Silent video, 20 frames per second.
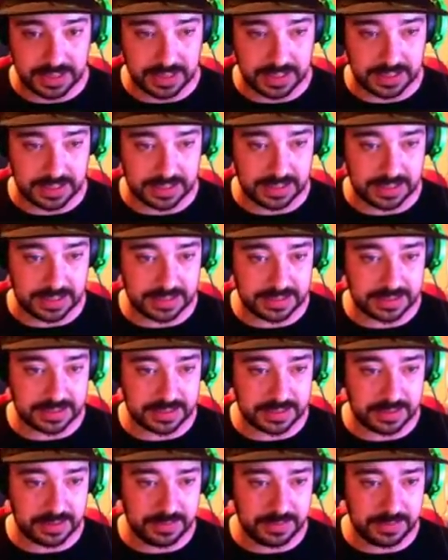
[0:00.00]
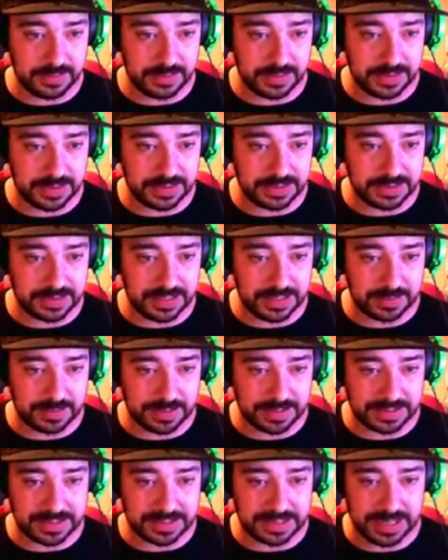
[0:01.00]
And let's go and
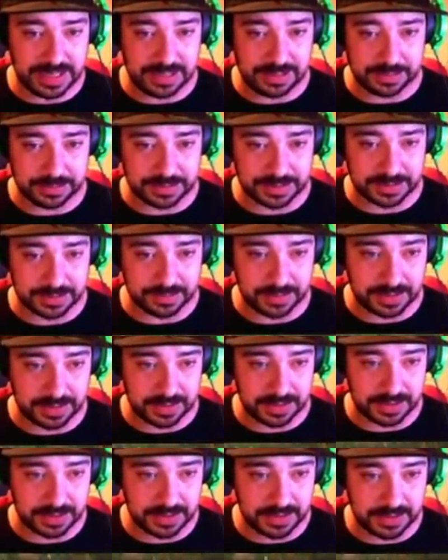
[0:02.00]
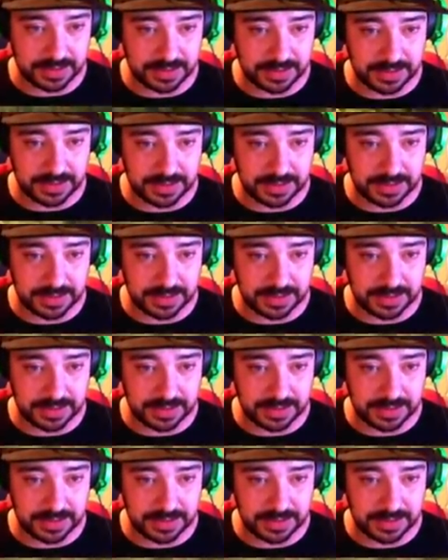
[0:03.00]
see about taming something.